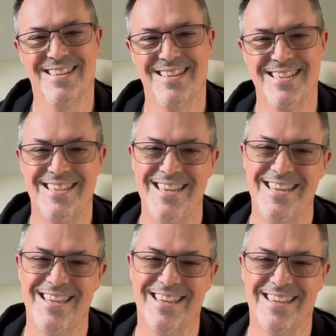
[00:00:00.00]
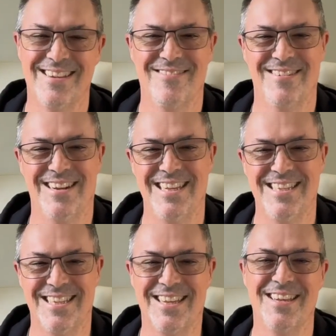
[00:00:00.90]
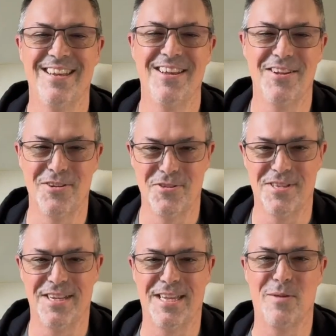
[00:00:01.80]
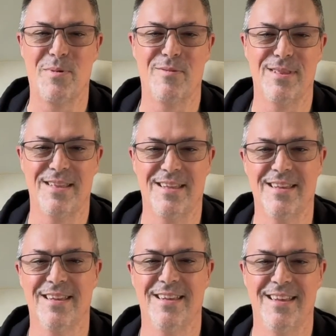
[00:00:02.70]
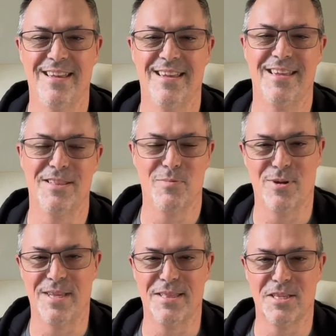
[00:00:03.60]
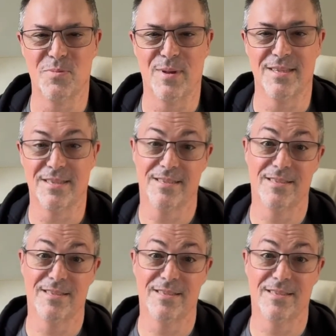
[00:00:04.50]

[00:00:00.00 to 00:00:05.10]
Sinking, releasing, loosening up everything in the body and the space.